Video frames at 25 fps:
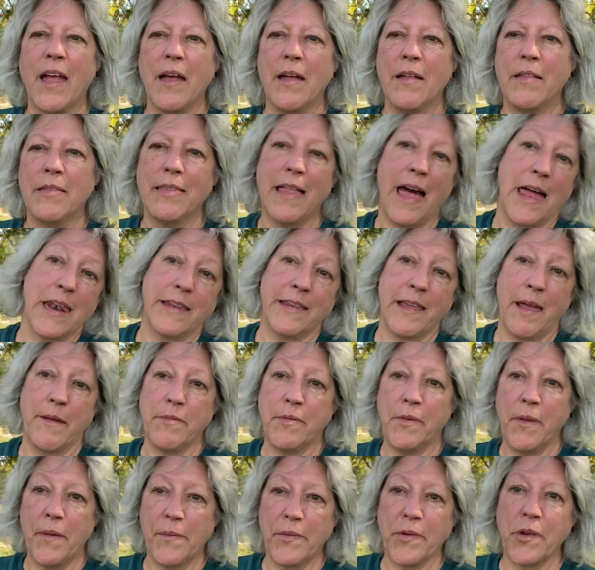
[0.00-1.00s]
lot of times
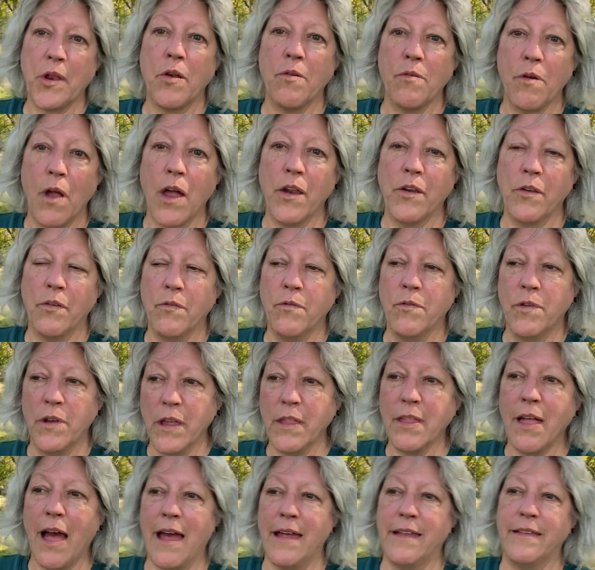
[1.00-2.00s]
people don't
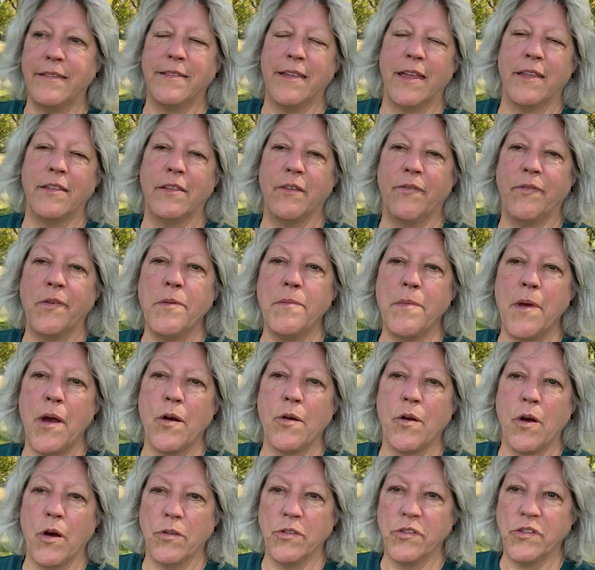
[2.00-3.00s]
realize that the female
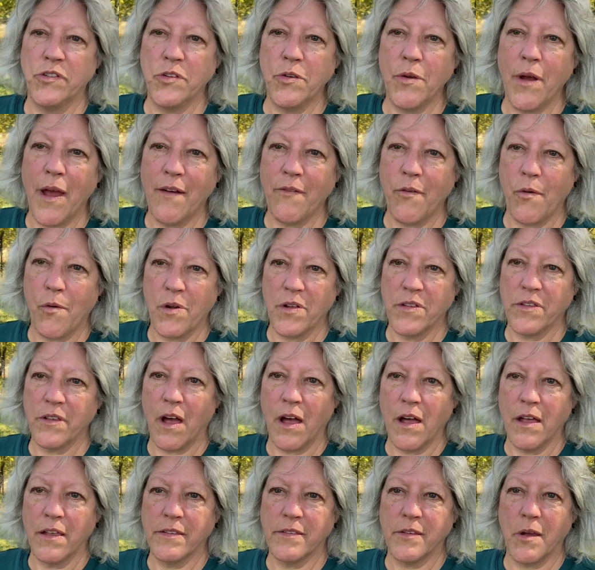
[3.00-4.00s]
goats do have horns
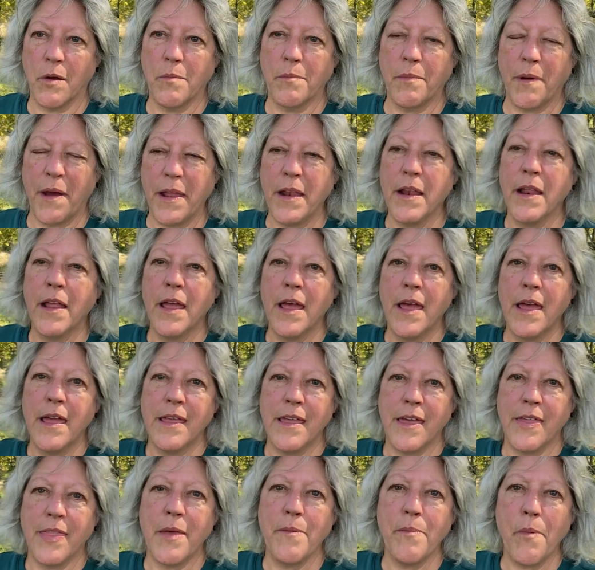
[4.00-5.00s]
also, but
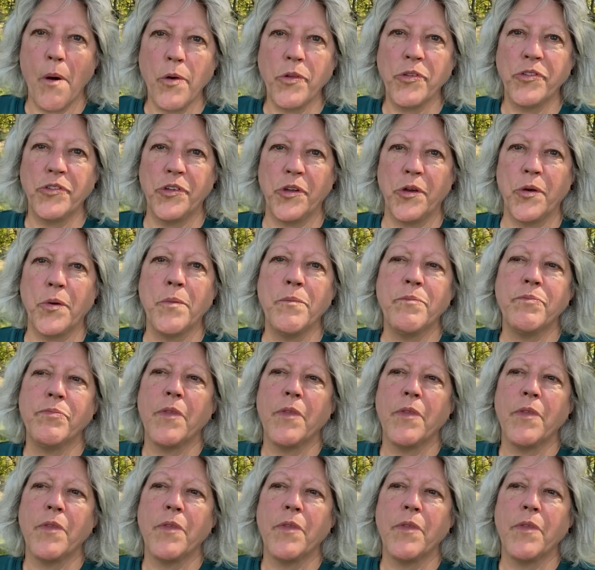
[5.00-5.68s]
yeah, they both do.